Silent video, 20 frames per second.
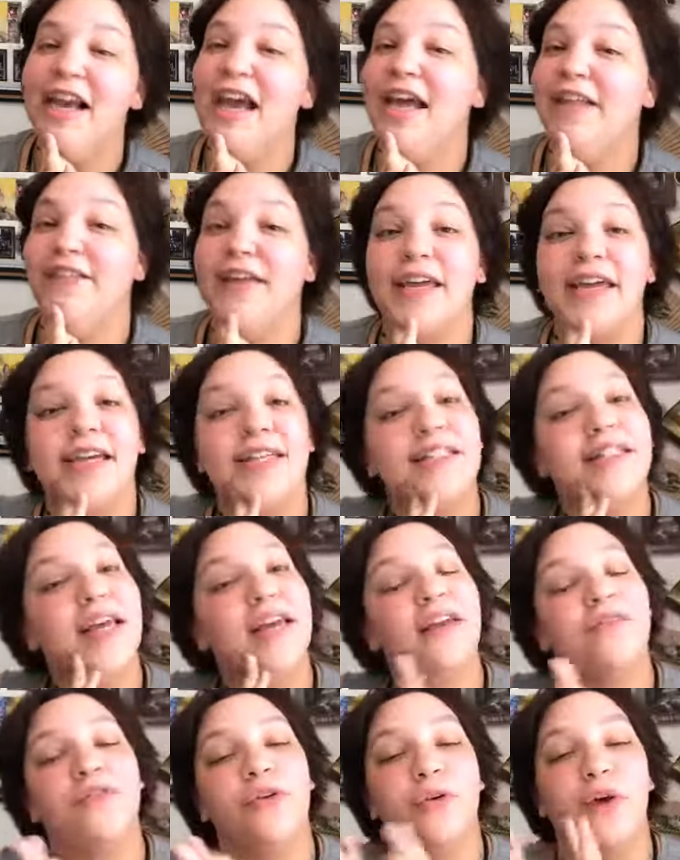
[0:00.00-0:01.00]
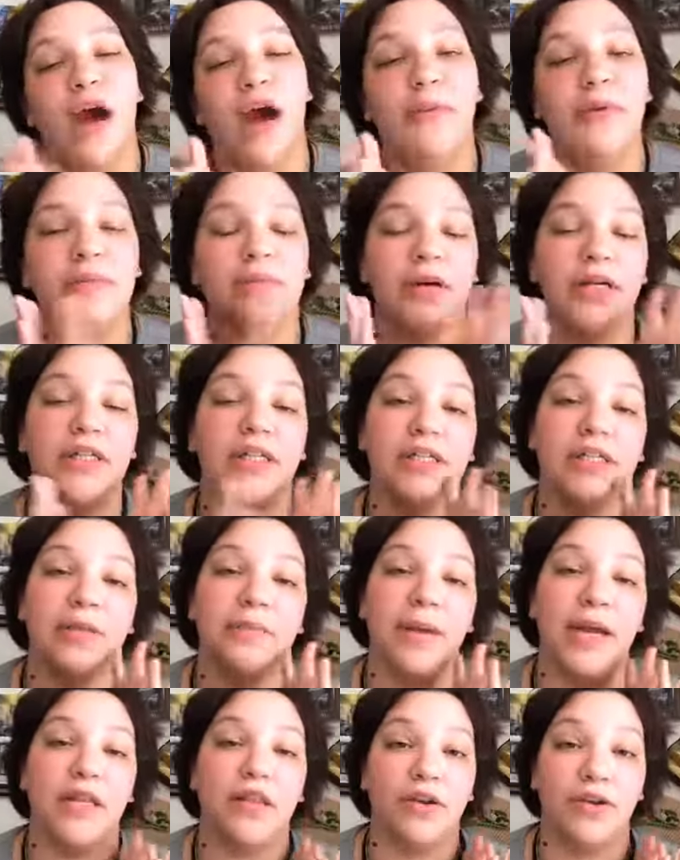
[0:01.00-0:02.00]
And like I said, if you come and
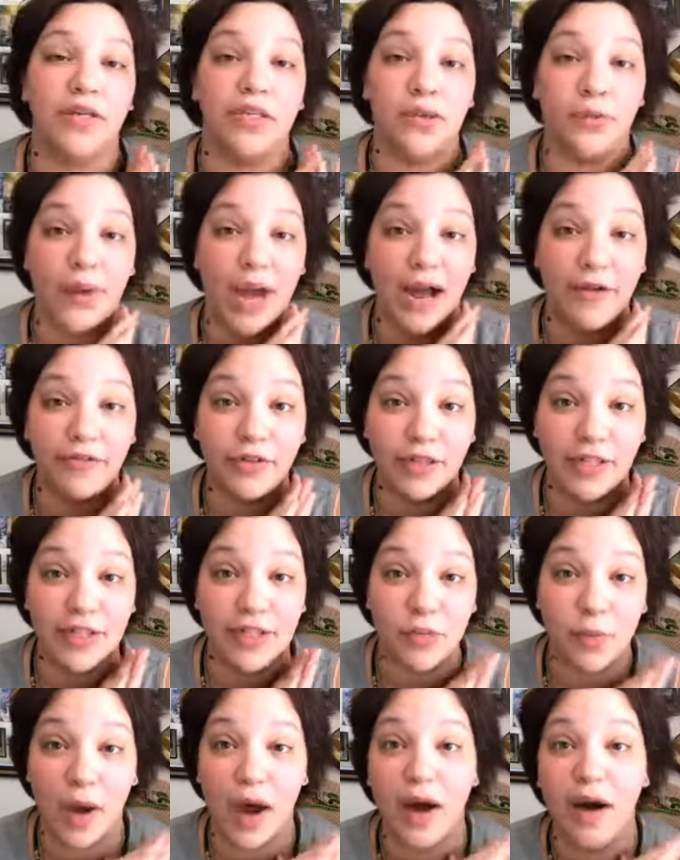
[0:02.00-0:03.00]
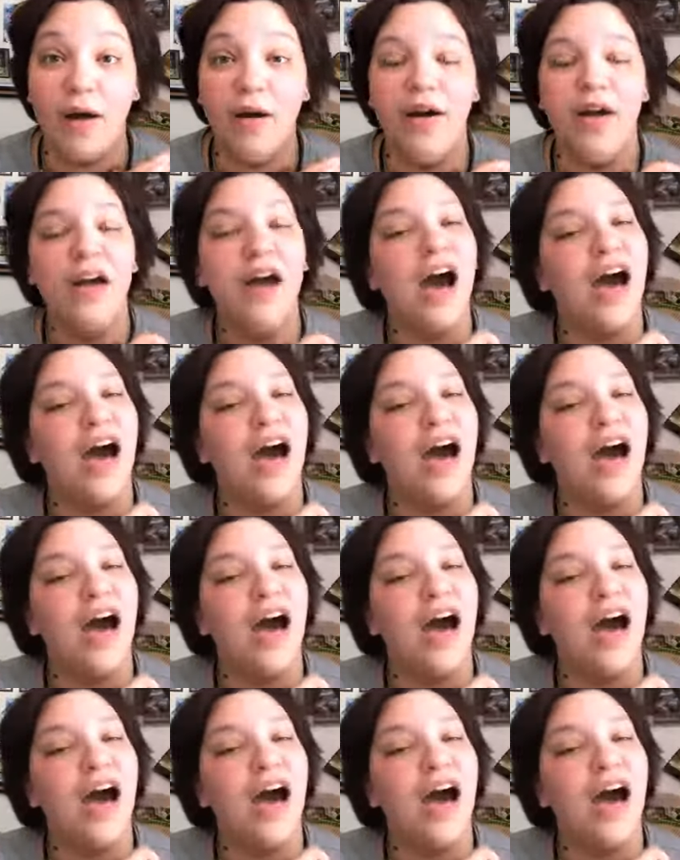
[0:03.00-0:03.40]
participate, there is a raffle as well.